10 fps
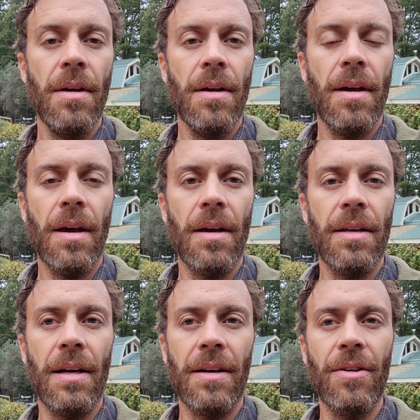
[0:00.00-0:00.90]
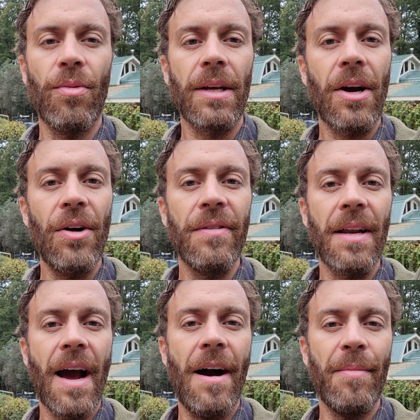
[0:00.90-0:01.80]
And you know, when COVID
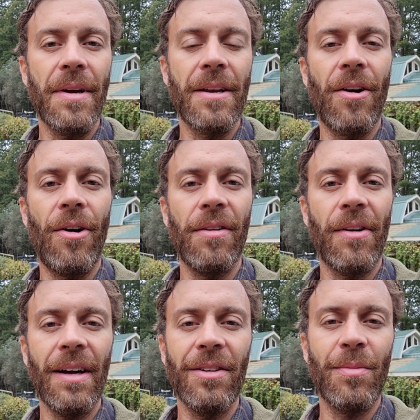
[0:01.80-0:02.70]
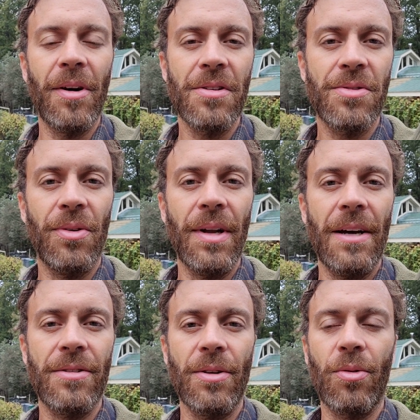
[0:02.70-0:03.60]
happened, all of our elderberries sold
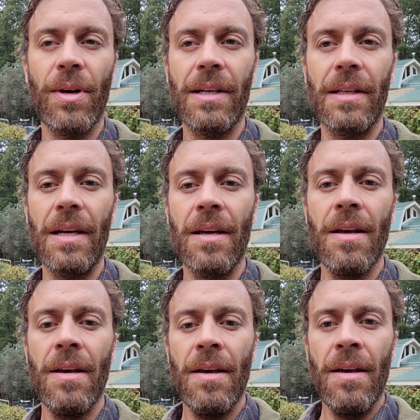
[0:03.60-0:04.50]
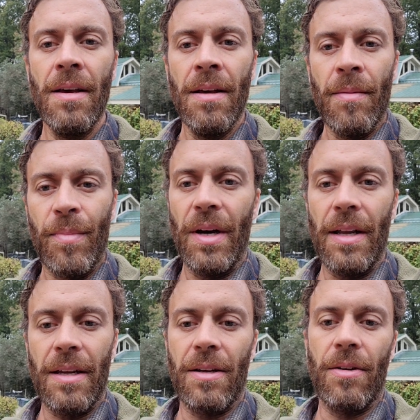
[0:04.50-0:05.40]
out so quickly.
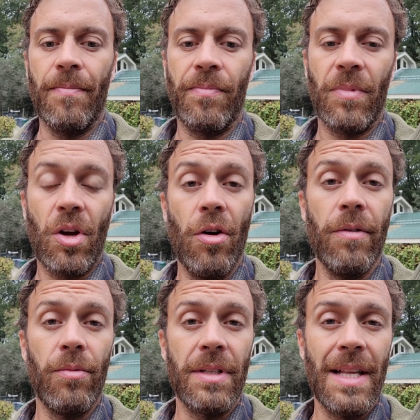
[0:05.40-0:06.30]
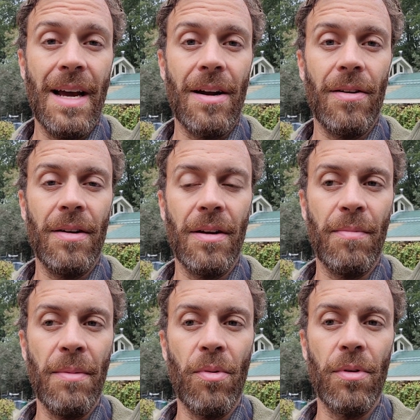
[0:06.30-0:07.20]
But you know, COVID was there and
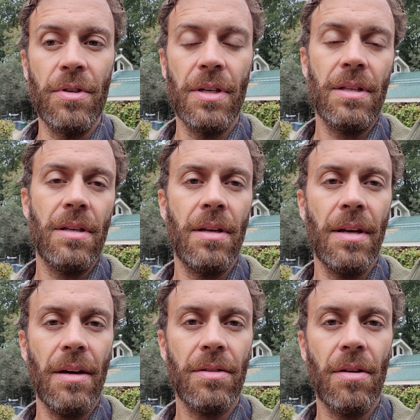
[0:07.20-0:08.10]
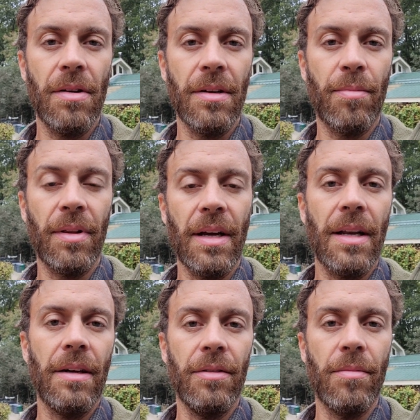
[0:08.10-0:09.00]
people were just now starting to plant
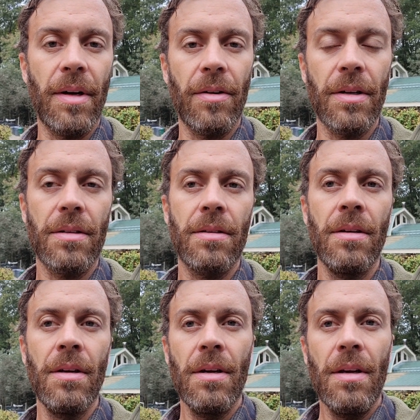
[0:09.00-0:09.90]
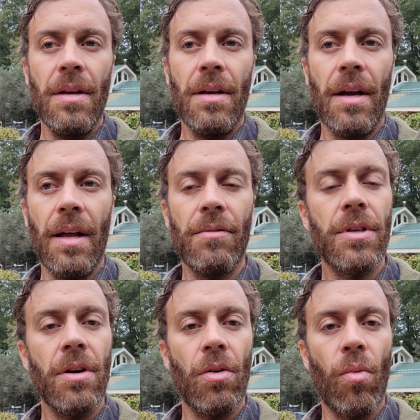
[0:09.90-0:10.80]
elderberries. And it was
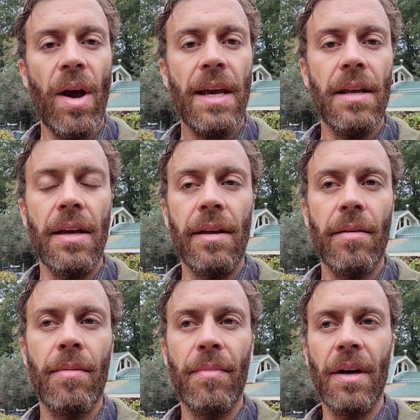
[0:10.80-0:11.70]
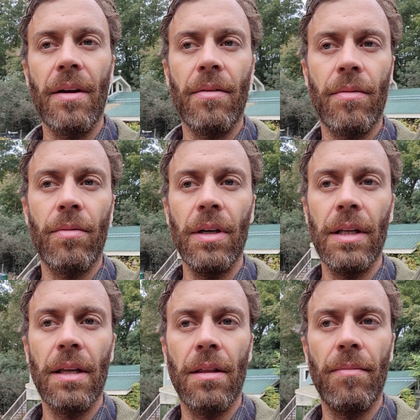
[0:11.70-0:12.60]
a good awakening, but
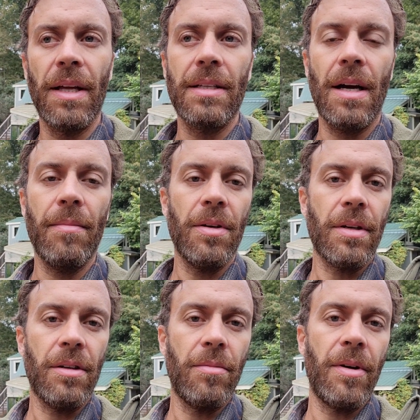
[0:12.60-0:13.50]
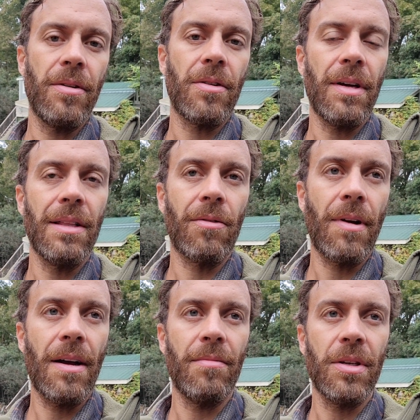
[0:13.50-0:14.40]
really by the time those elderberries are in the
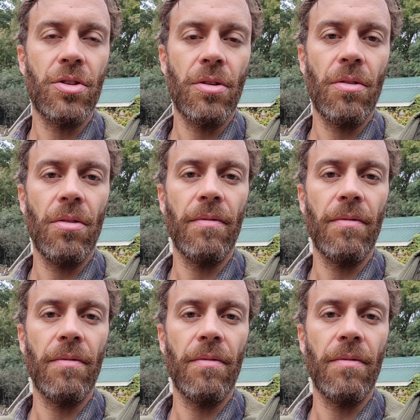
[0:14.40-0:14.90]
ground, mature and